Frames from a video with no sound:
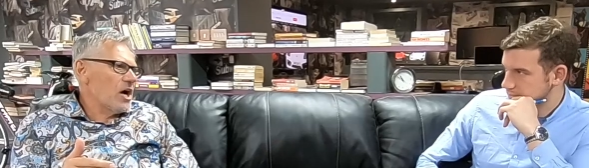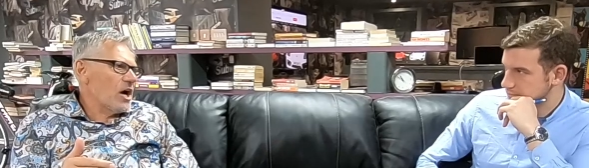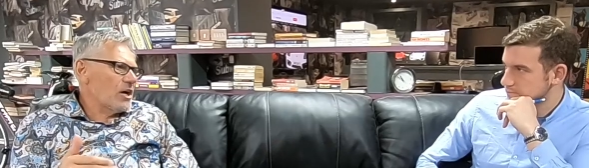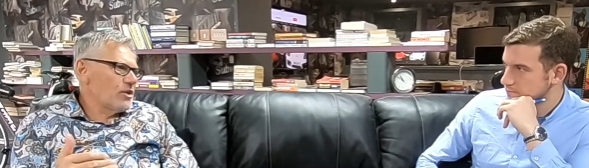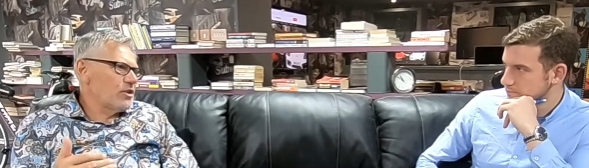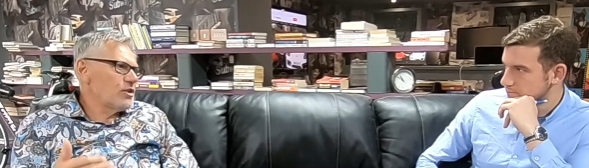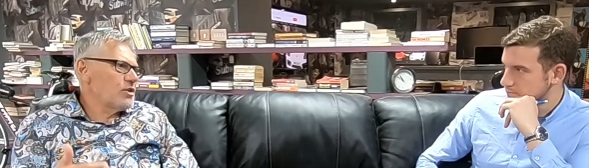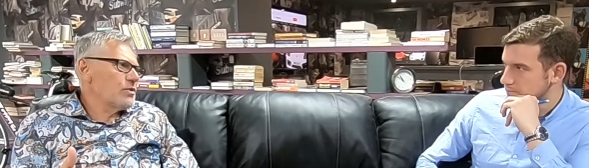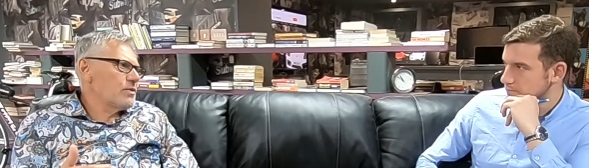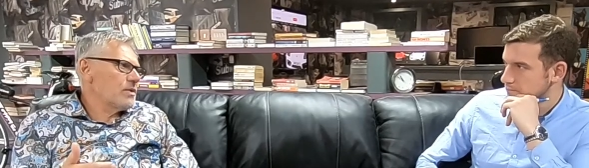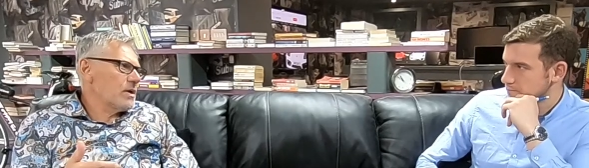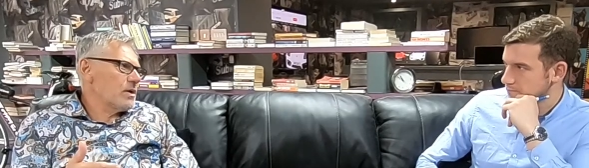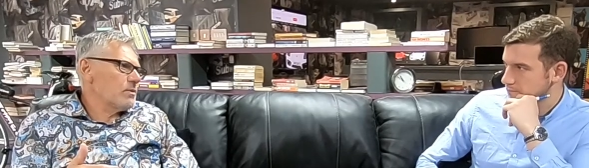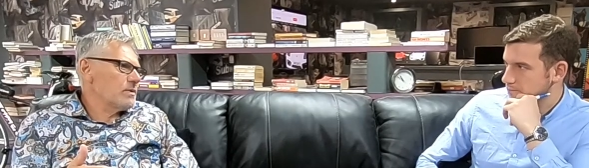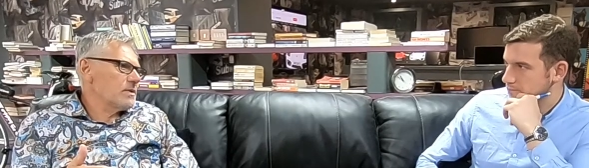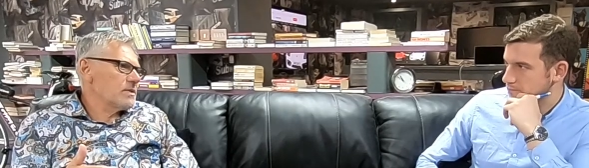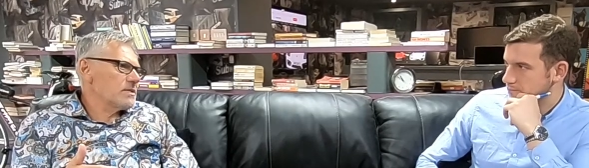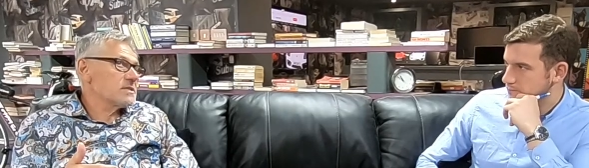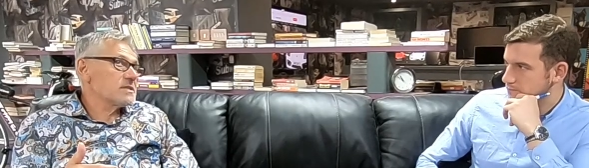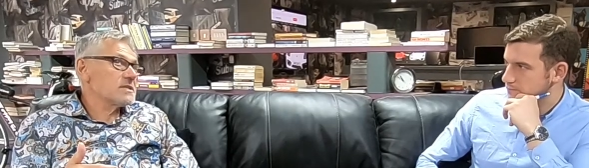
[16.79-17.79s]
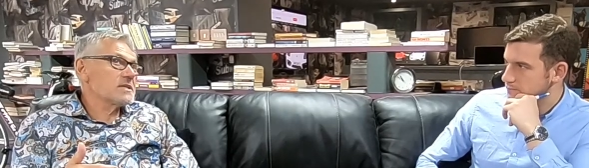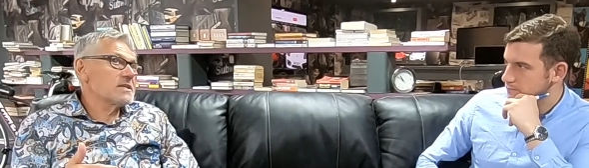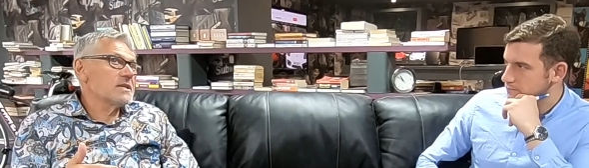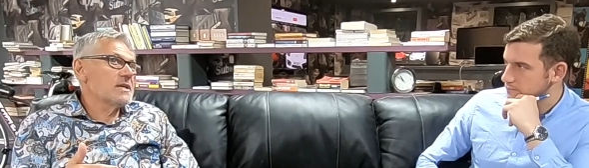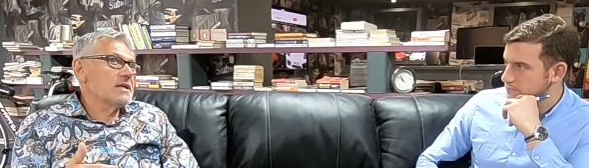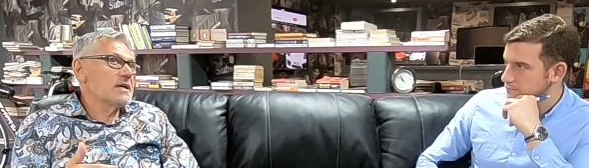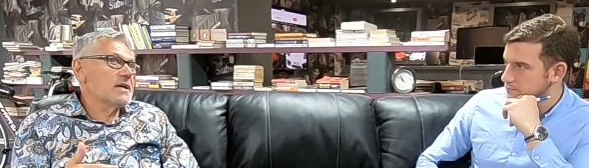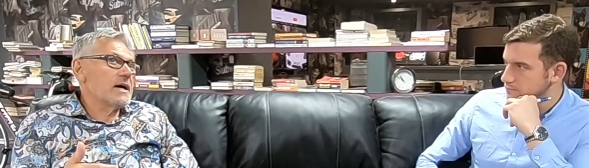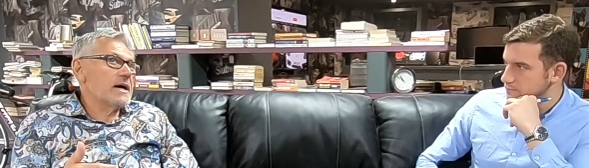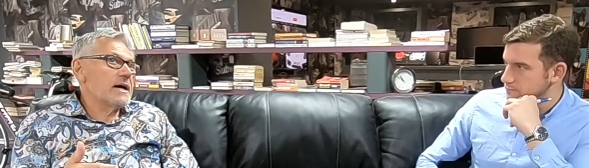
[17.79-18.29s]
Speaker 1: I knew there was,
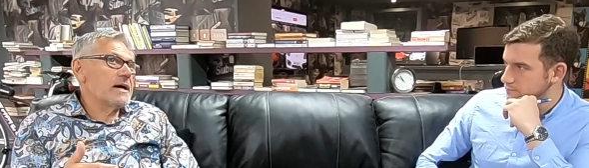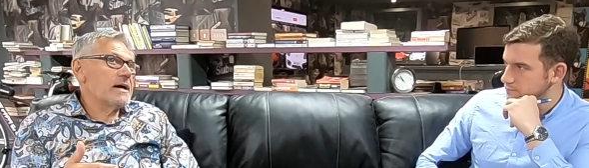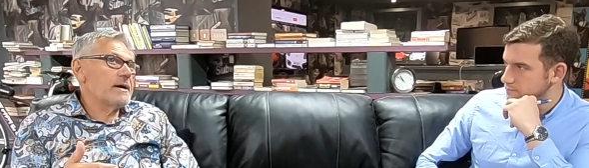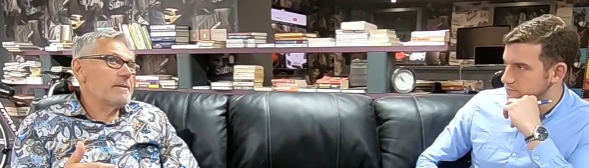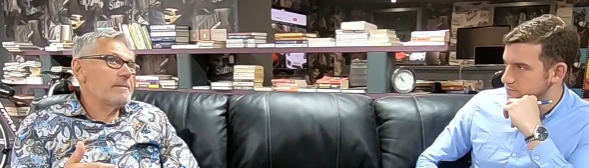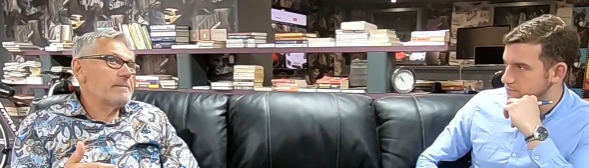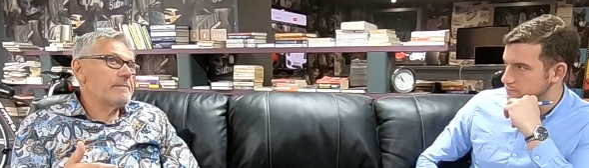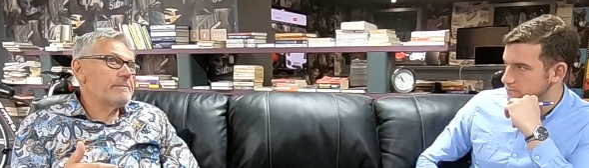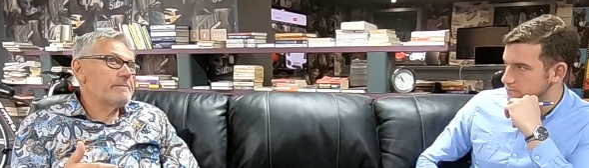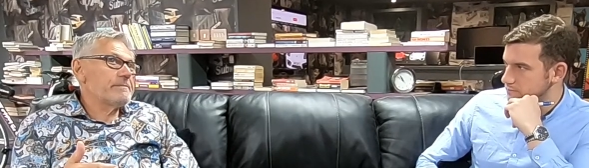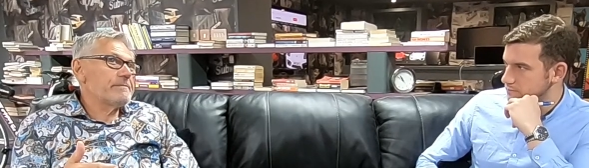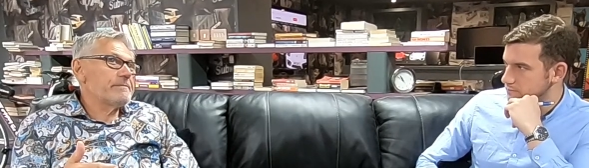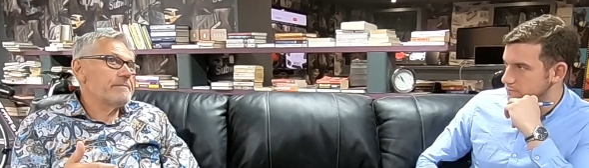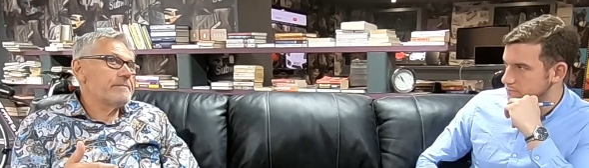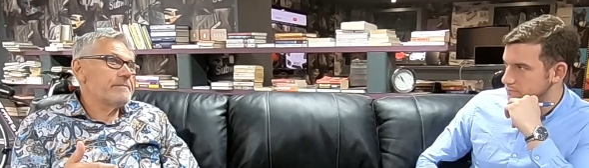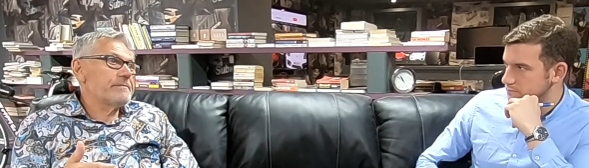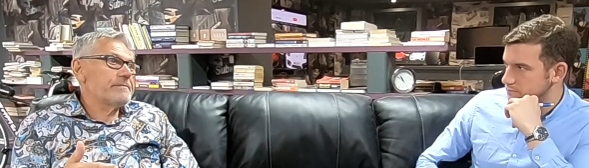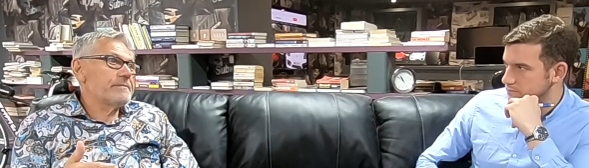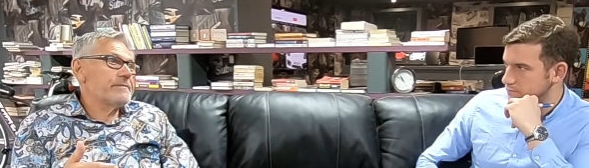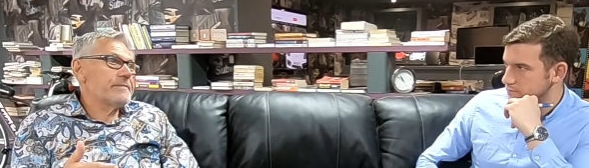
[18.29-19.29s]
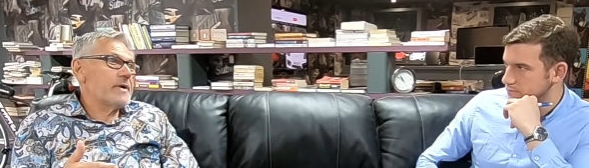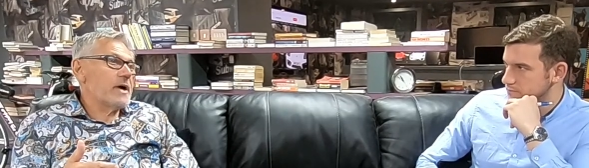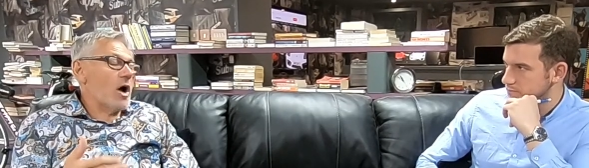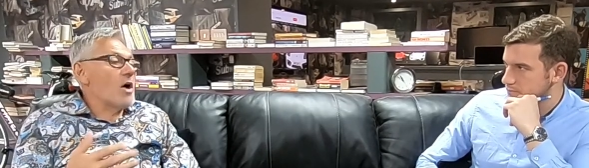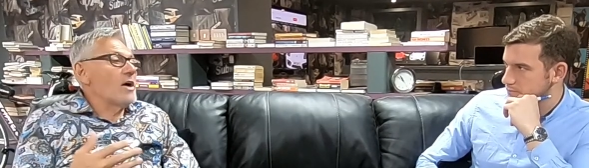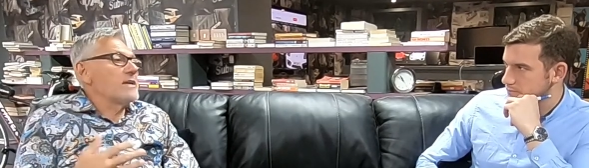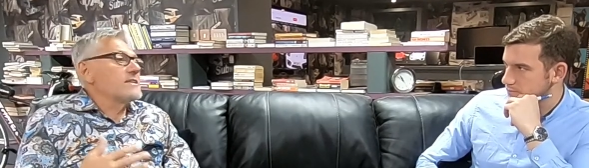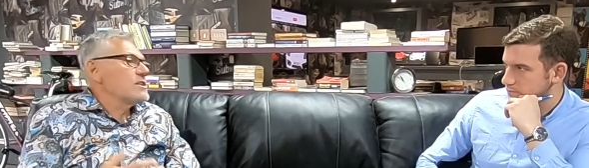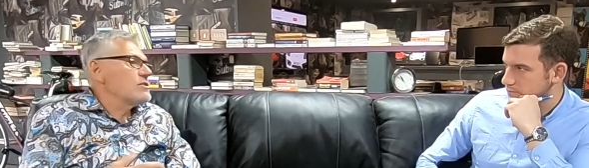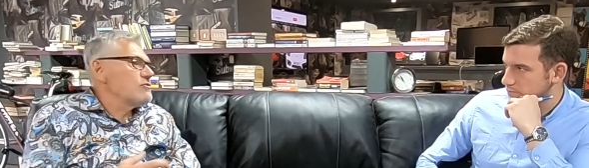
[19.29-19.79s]
um,
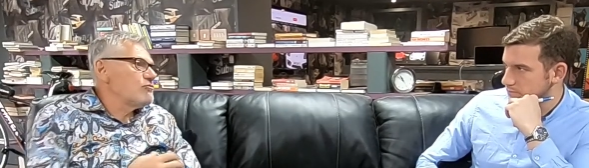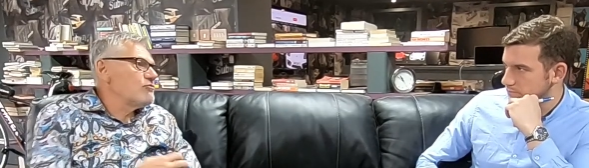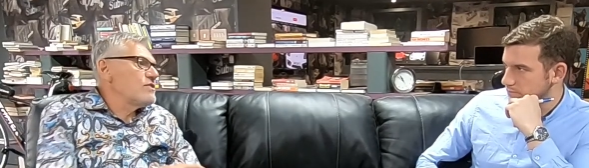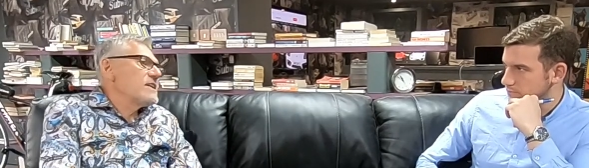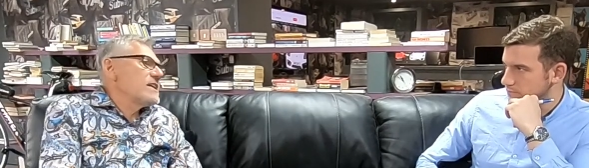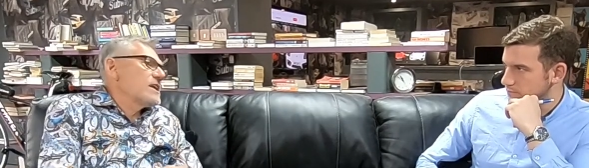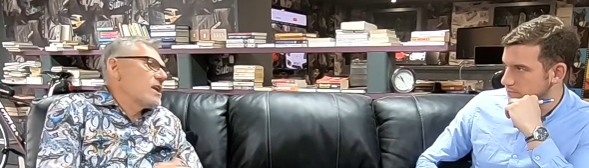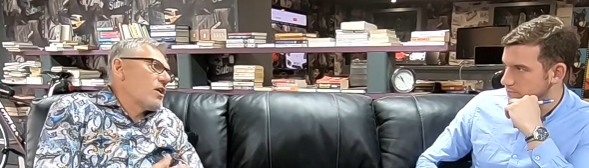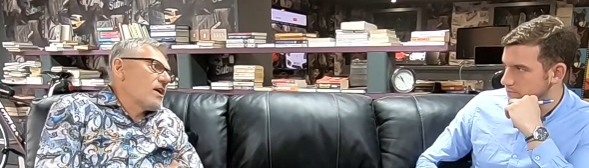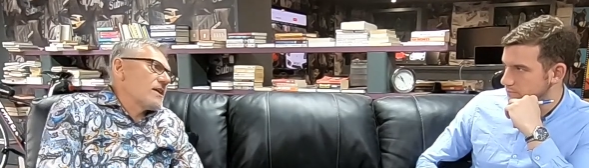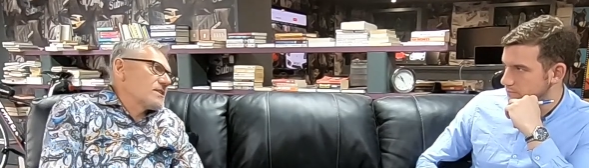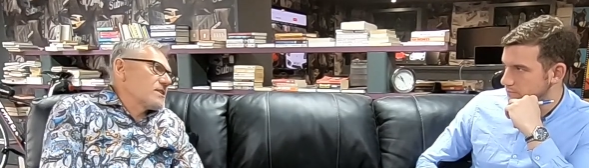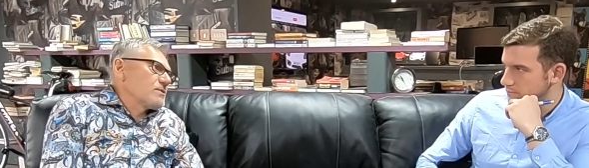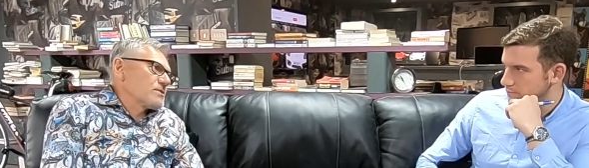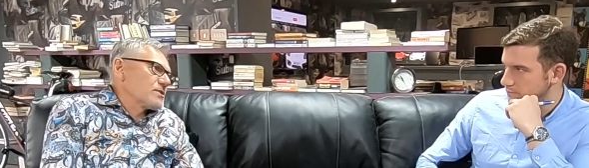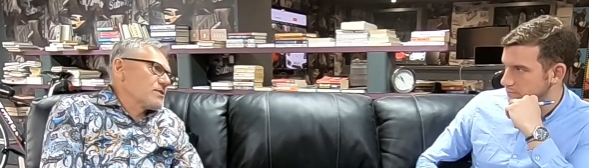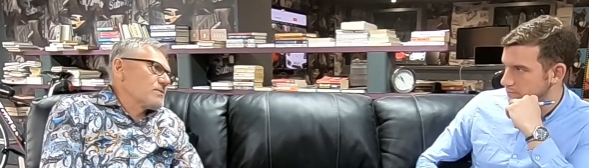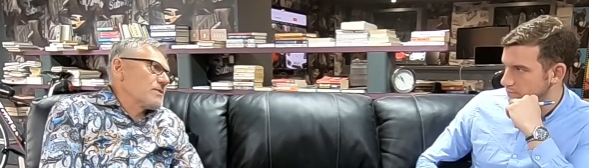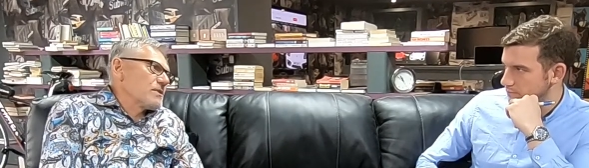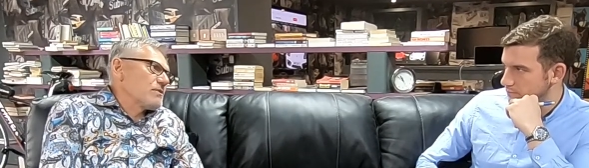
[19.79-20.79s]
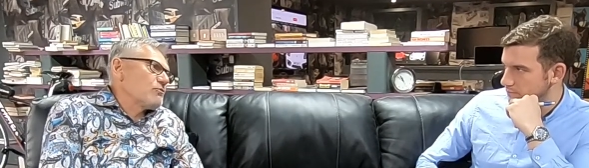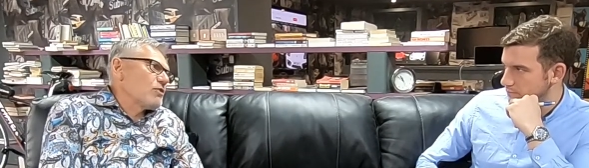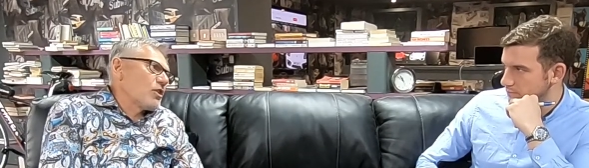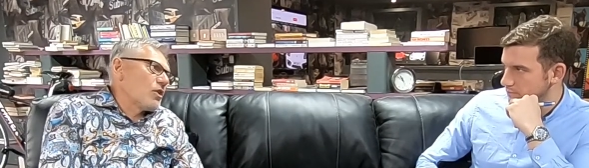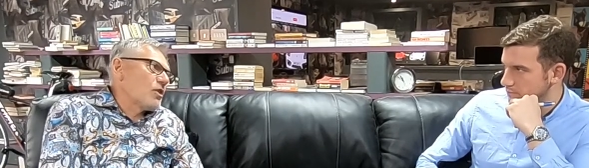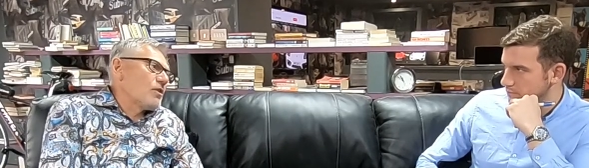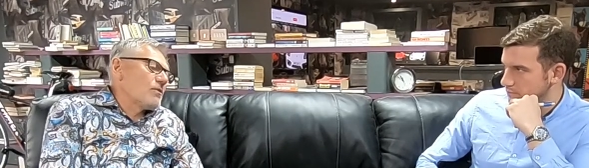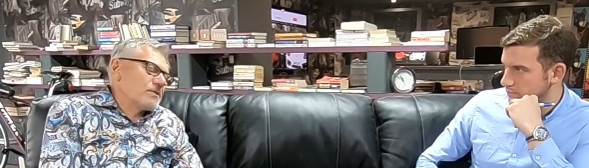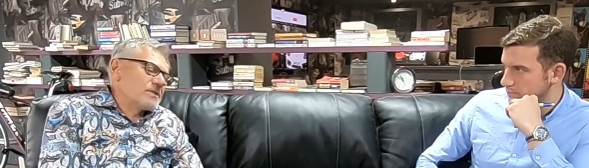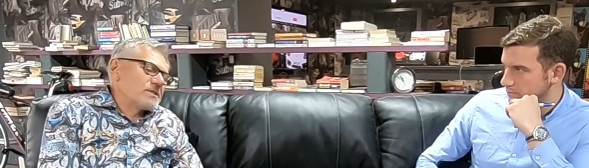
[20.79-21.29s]
I didn't realise there was something wrong,
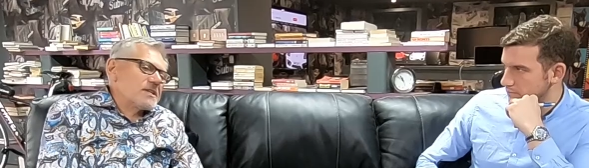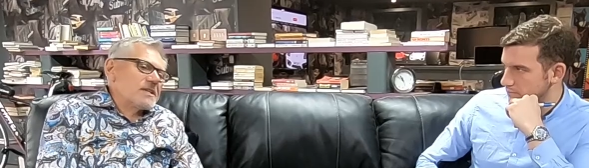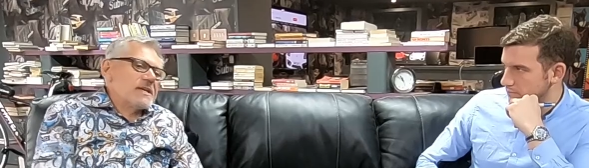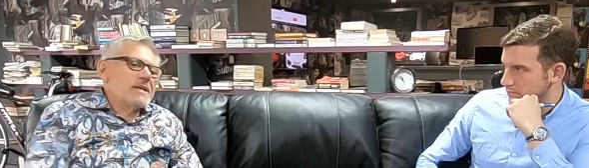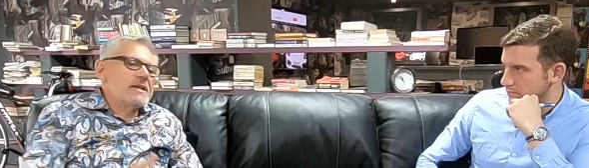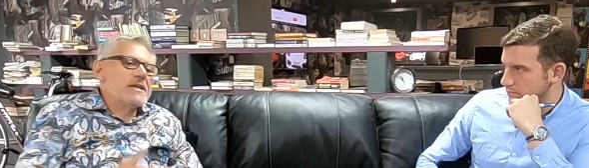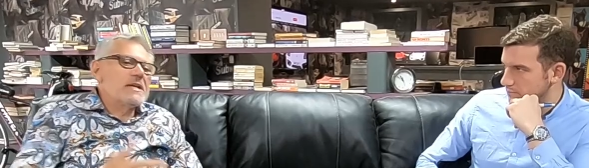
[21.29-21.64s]
obviously.